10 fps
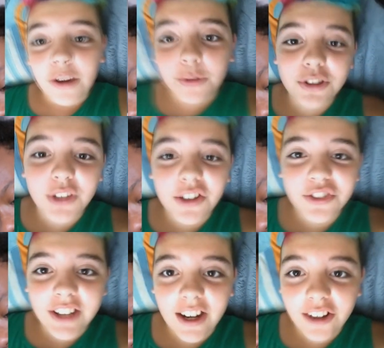Would you ever
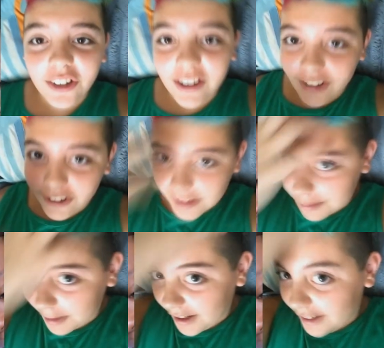dye your hair
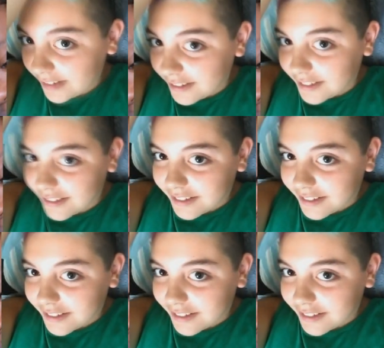like mine?